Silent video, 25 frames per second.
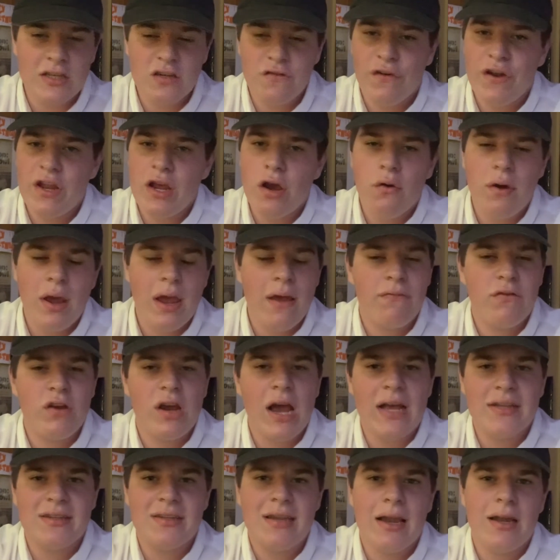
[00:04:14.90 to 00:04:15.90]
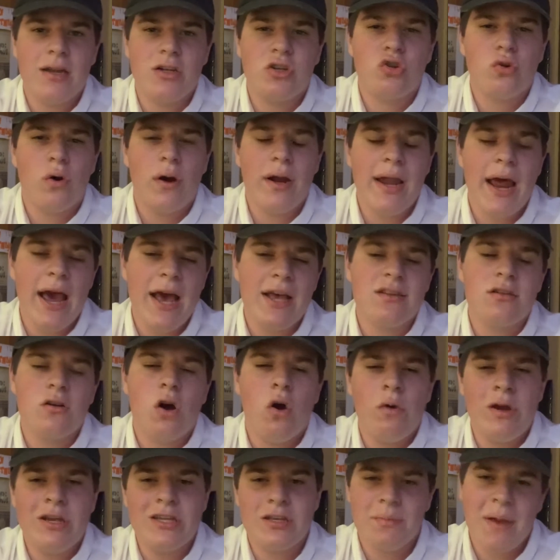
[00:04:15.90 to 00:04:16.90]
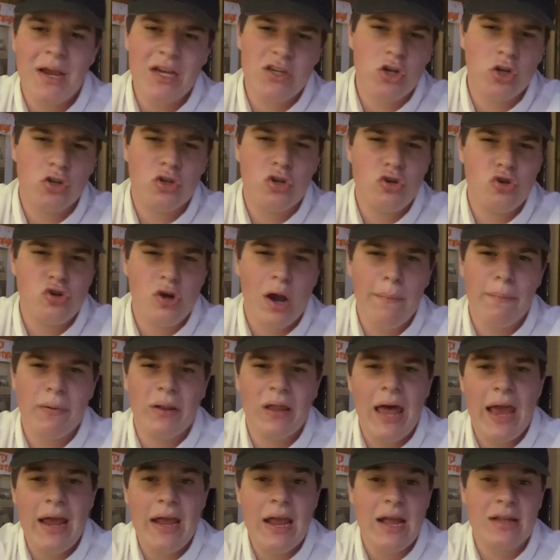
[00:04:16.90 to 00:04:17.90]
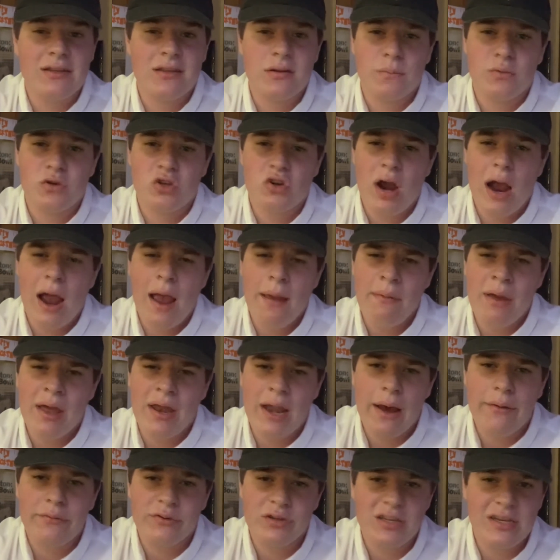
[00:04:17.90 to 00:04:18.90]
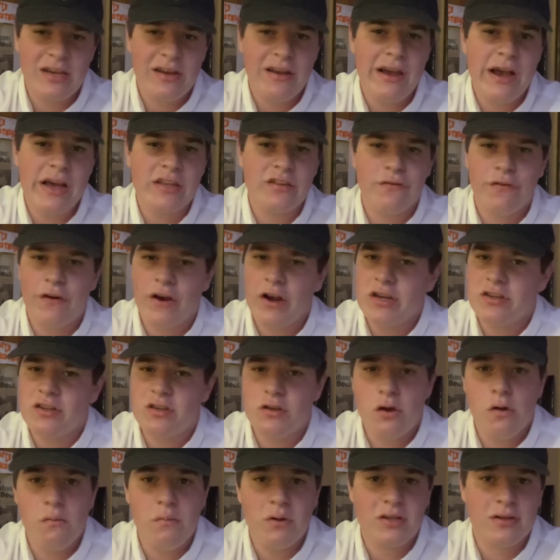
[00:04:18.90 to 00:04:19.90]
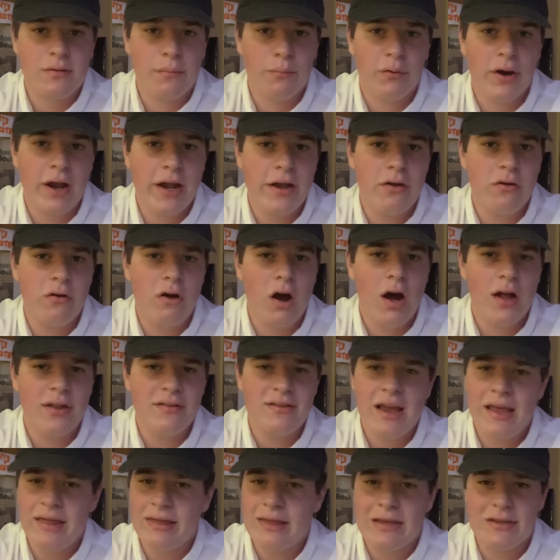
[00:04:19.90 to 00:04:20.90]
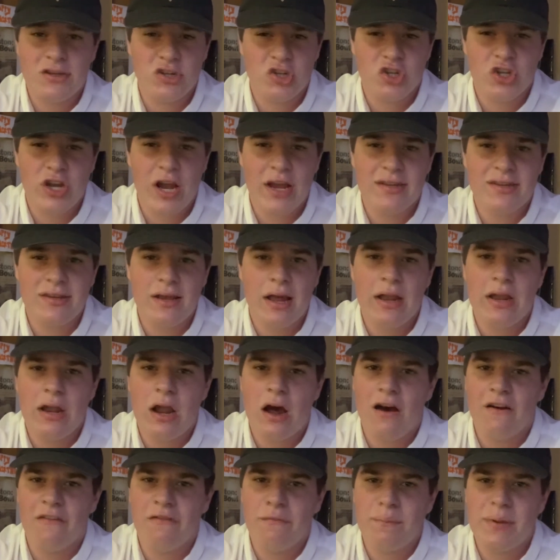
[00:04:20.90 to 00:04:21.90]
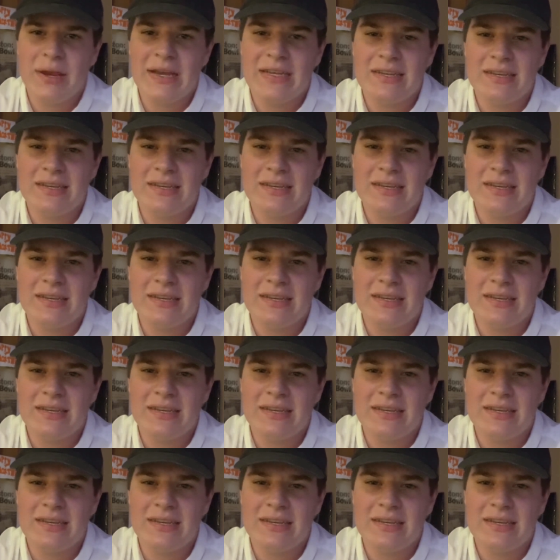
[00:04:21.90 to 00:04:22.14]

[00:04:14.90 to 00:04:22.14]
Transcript: the video. If you guys did enjoy it, as always, make sure to drop a like and subscribe, and I will see you guys very soon with some brand new content. This is Chase on Peace